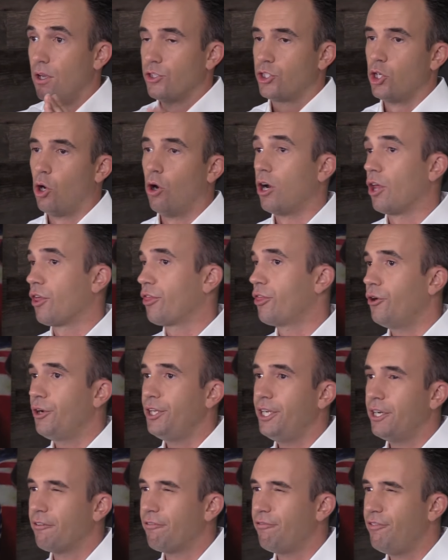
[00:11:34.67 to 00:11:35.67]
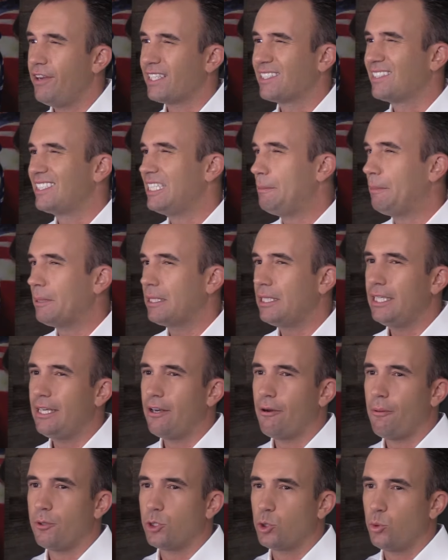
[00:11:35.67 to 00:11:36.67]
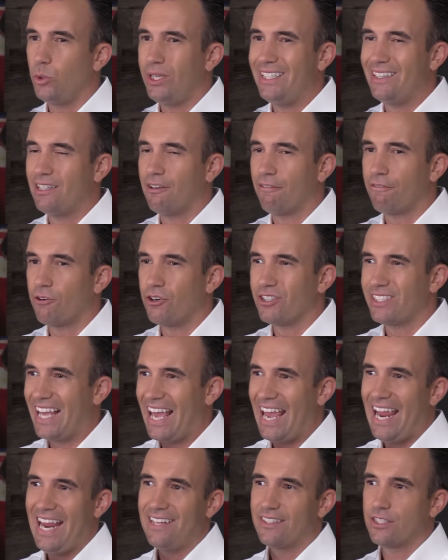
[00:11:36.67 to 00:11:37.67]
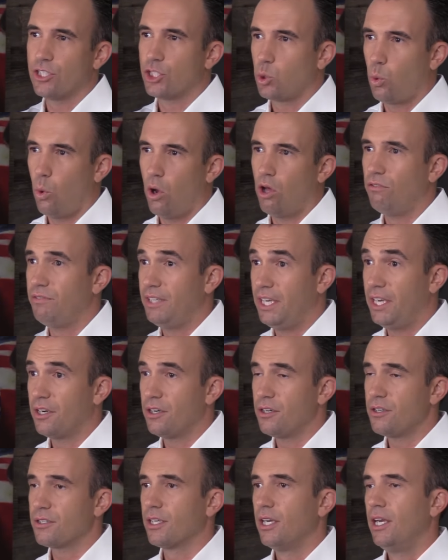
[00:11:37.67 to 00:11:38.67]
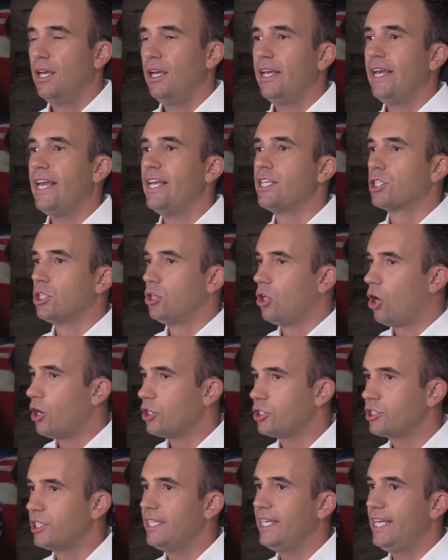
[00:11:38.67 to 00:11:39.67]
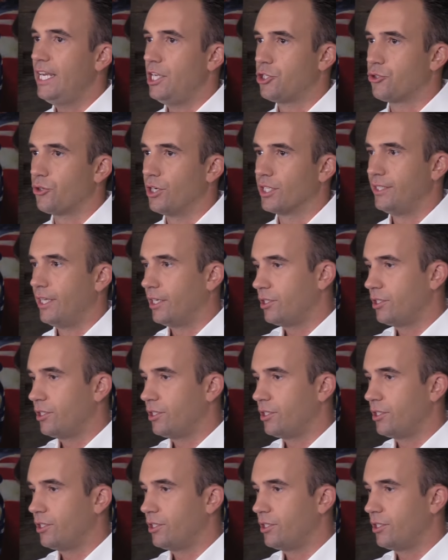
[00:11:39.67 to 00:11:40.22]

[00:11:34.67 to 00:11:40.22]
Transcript: So on a 30 year fix, typically anywhere between the first eight to 12 years is largely interest.